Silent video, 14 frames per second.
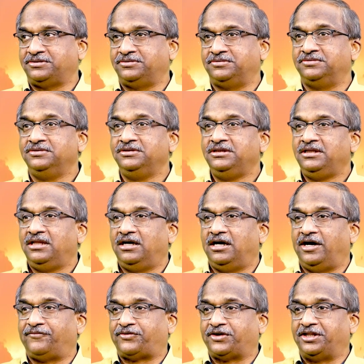ku
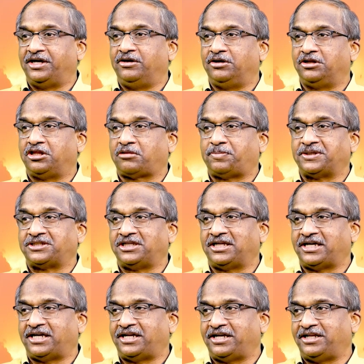after they got the special
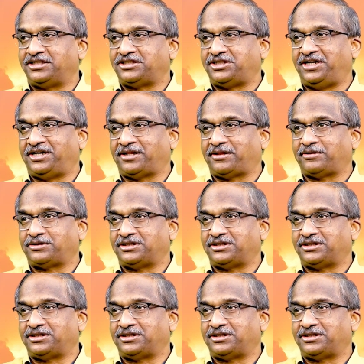category status,